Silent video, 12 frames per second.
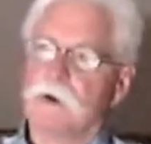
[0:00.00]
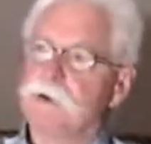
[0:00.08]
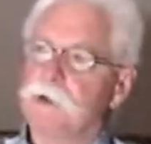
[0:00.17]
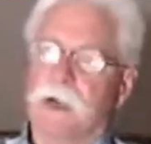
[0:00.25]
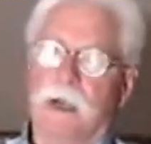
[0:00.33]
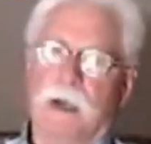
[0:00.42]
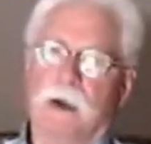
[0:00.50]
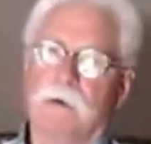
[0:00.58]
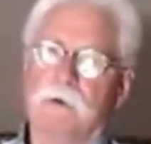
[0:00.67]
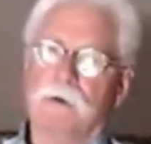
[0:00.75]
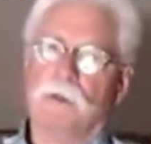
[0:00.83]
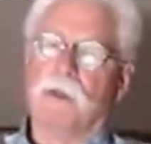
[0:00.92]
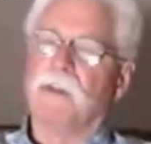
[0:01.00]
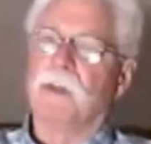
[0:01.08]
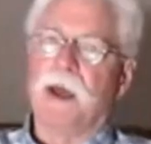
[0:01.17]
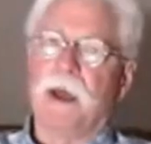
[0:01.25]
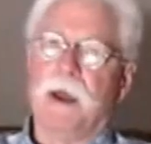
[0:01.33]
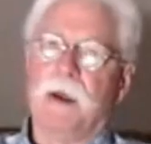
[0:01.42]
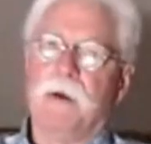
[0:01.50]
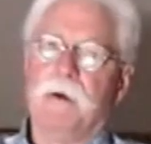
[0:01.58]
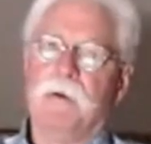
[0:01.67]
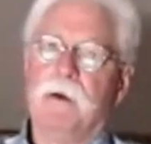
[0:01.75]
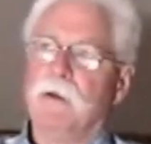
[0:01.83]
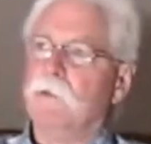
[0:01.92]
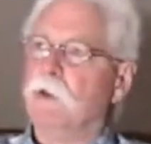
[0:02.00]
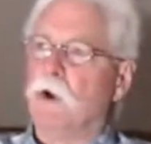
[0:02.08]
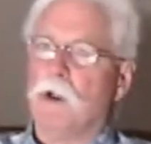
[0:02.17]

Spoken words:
far as you can to the Thang,